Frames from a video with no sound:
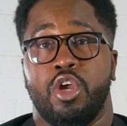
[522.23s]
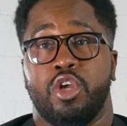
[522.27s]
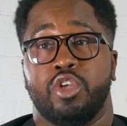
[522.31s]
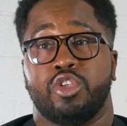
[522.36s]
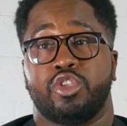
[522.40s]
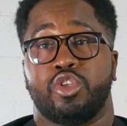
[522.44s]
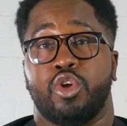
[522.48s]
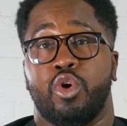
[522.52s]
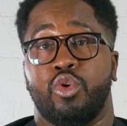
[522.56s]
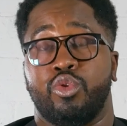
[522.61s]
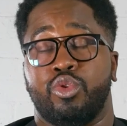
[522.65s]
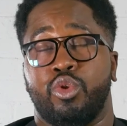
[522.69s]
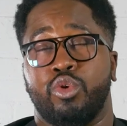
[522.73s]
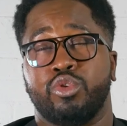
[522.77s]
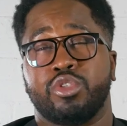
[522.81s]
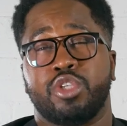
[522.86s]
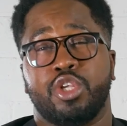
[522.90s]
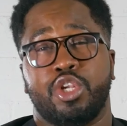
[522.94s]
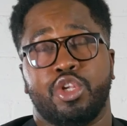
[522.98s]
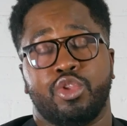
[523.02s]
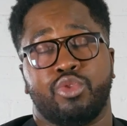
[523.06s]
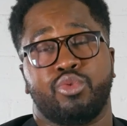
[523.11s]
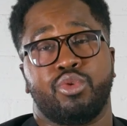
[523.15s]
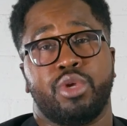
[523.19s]
So those are
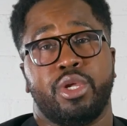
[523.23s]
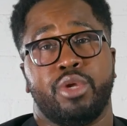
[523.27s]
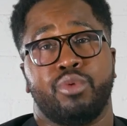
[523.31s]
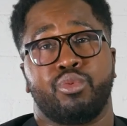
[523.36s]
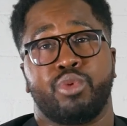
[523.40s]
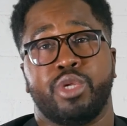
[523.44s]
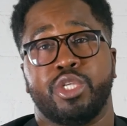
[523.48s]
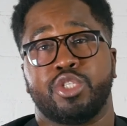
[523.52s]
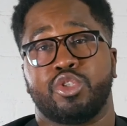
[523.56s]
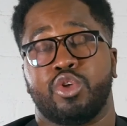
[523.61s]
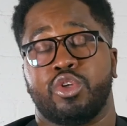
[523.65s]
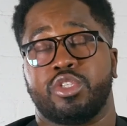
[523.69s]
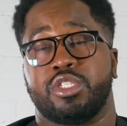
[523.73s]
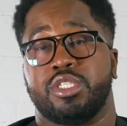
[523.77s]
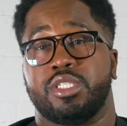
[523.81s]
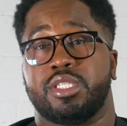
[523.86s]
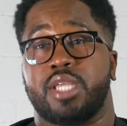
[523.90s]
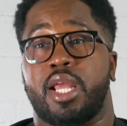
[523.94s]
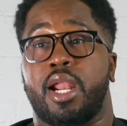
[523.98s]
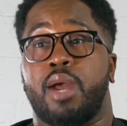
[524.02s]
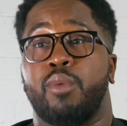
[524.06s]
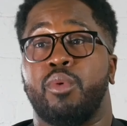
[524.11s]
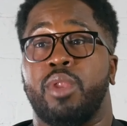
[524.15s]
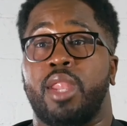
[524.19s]
the three resources
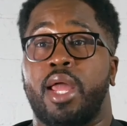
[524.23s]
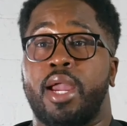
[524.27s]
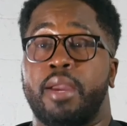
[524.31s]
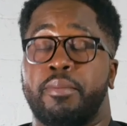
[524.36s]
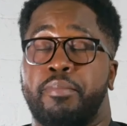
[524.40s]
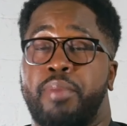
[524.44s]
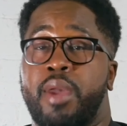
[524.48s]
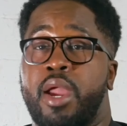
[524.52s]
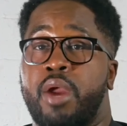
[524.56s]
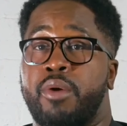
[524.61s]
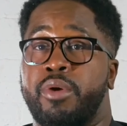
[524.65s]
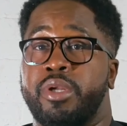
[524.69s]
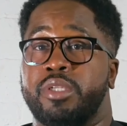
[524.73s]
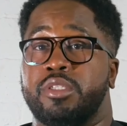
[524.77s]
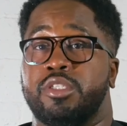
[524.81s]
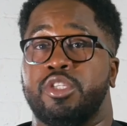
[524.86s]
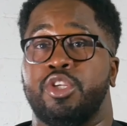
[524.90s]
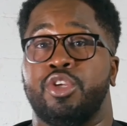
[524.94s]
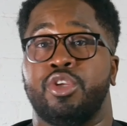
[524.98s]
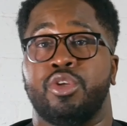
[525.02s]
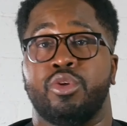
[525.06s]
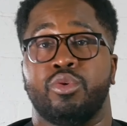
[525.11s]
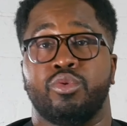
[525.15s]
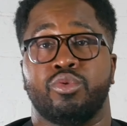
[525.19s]
that I would like parents to
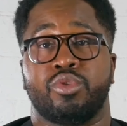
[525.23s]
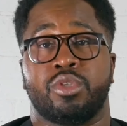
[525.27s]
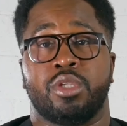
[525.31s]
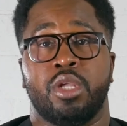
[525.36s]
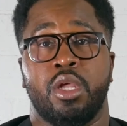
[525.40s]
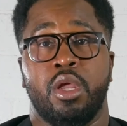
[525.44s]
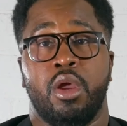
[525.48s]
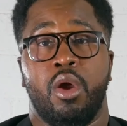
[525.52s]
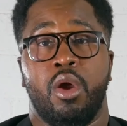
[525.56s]
use.